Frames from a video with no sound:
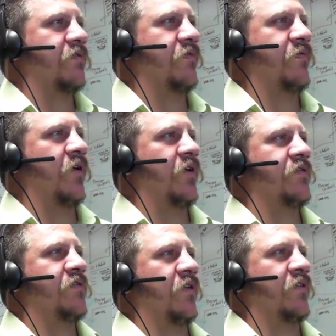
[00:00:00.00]

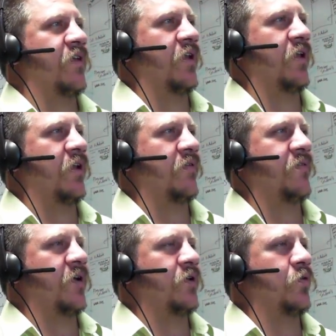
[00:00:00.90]
First, let's get in a
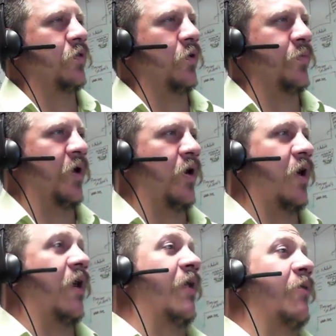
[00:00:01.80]
fun new loop here.
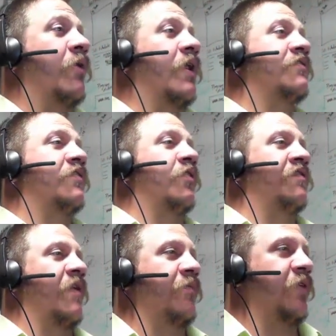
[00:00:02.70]
Alright, we're going to
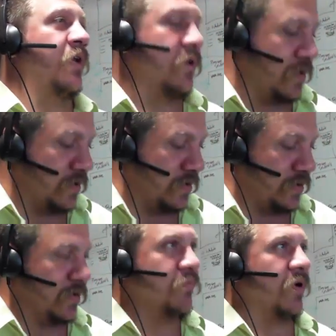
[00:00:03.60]
introduce something
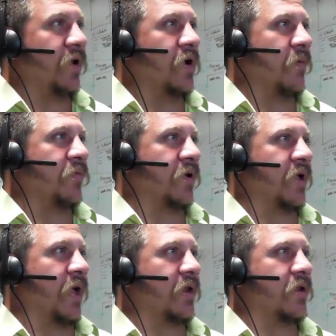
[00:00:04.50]
pretty
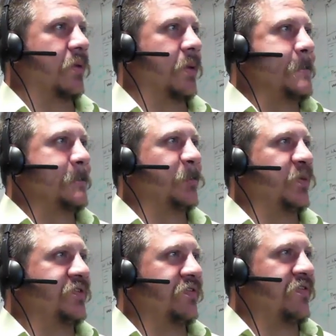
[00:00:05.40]
complicated,
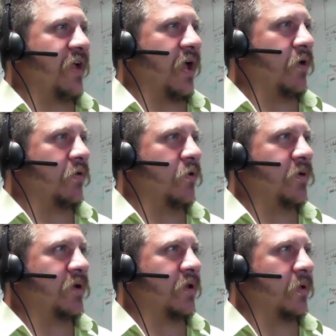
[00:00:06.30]
but just hang out, no
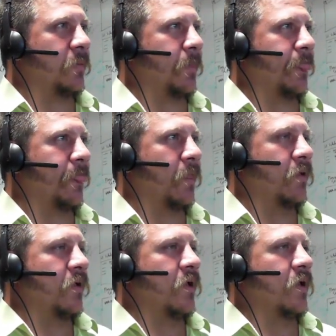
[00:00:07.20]
big deal.
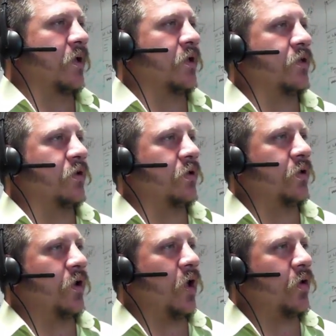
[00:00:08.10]

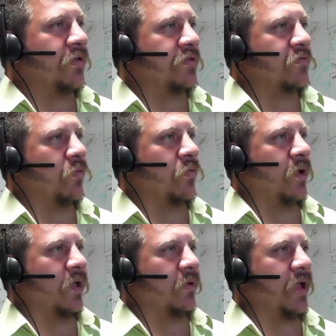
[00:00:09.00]
You noticed
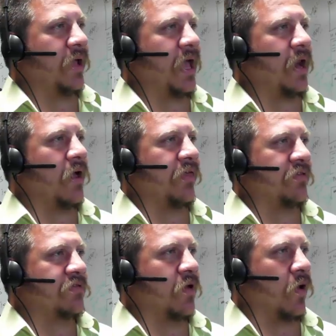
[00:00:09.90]
when we had all
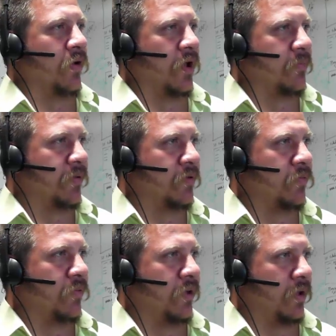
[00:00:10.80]
this code up,
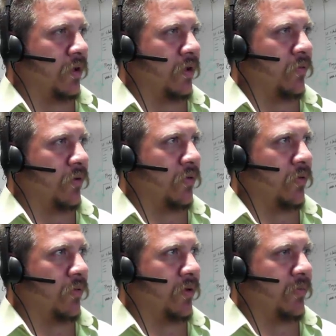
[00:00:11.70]
where
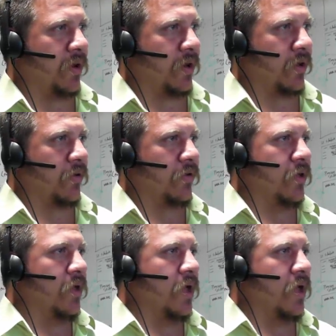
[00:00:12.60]
were we a minute ago?